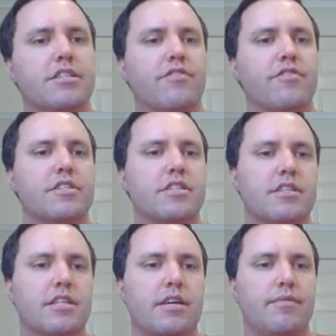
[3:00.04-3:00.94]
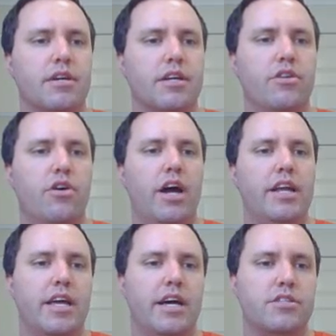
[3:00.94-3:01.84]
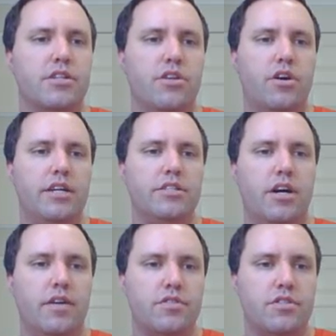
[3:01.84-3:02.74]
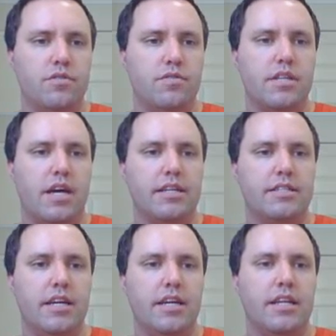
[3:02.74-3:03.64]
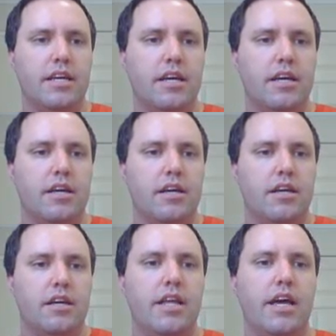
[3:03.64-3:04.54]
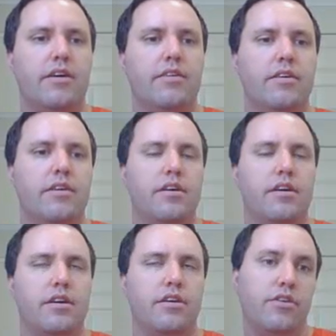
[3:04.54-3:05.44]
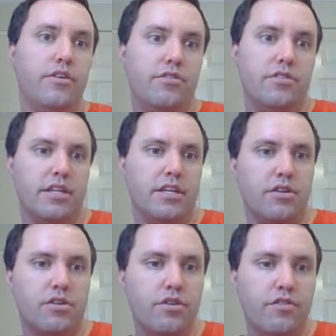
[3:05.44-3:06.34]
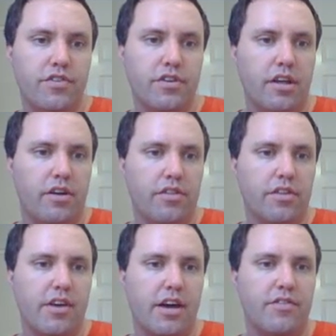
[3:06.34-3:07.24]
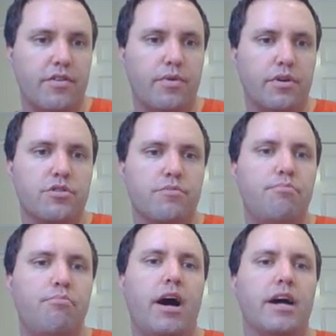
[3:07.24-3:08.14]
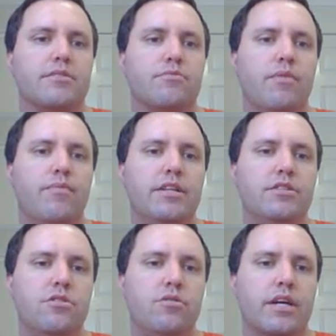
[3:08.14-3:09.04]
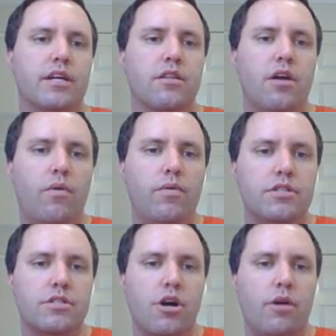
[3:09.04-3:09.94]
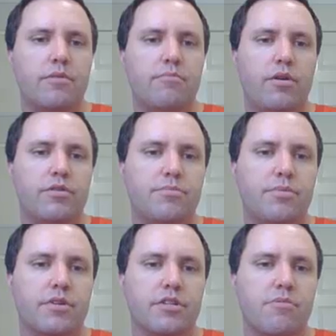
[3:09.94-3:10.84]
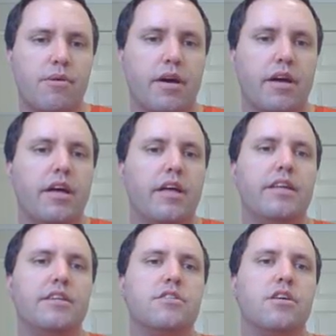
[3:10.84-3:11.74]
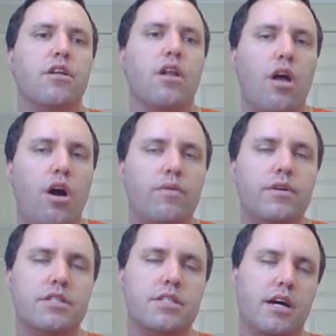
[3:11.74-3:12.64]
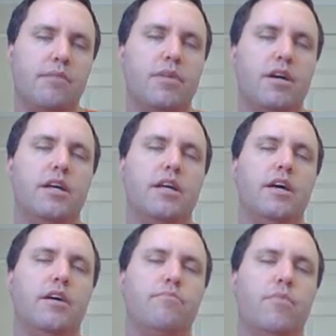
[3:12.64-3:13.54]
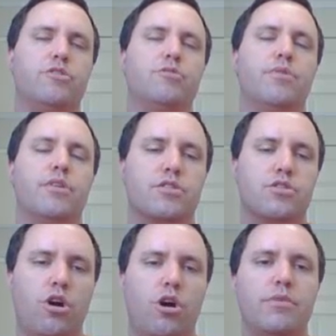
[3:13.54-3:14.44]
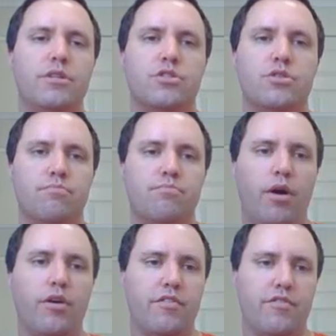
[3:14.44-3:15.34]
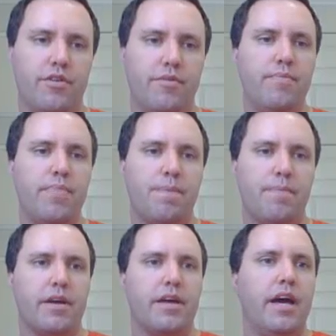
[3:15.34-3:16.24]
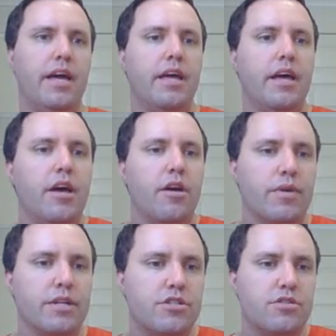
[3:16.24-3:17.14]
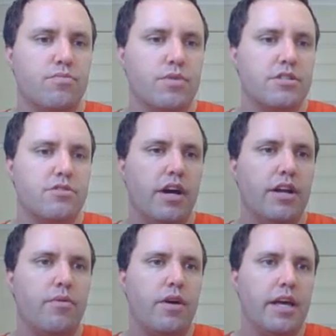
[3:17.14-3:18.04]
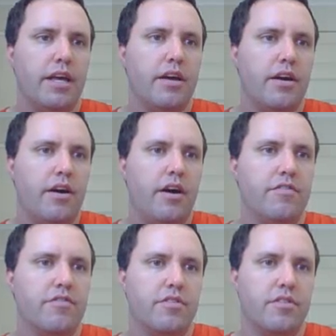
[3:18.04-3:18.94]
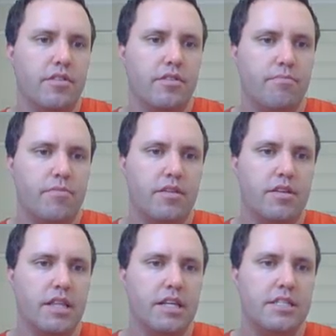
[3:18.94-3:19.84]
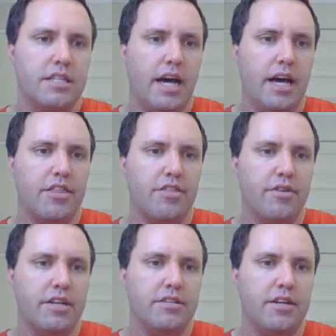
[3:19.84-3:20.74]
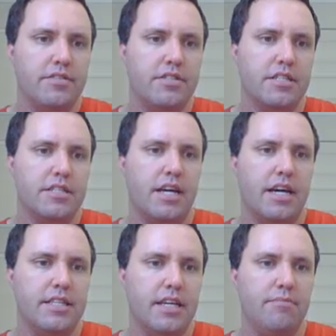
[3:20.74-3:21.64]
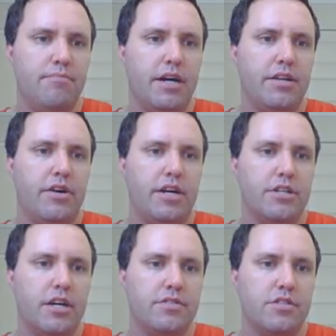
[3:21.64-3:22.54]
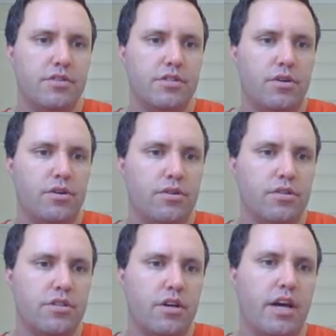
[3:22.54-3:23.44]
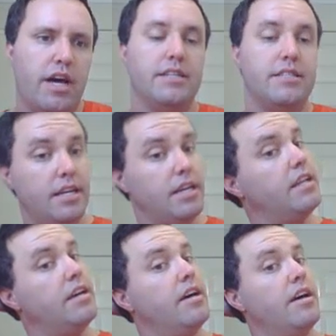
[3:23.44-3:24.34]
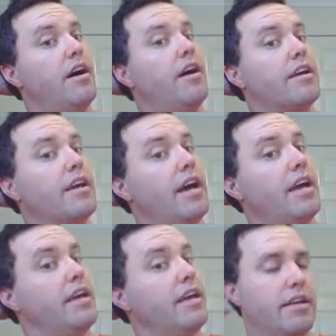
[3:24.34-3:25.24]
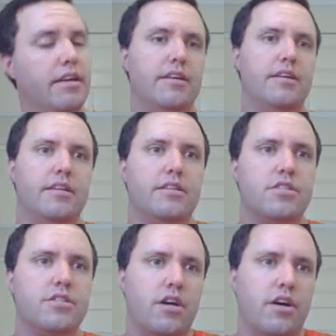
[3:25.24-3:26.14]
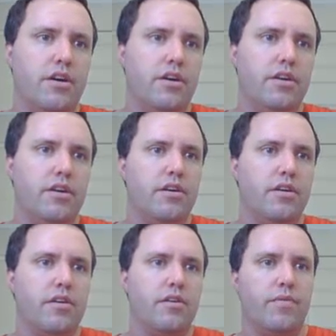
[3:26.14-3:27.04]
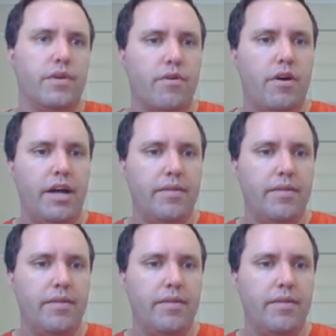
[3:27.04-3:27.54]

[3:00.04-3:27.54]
for instance, let's have a look at 9 now. So 9 times 2 is 18. Now, usually you could fill all this out if you want to, but when we're doing lowest common multiple, because remember, it is the lowest number multiple that is common to both of them, okay, we straight away, I've listed 3 times 6 is 18, but 9 times 2 is also 18. Okay, so we write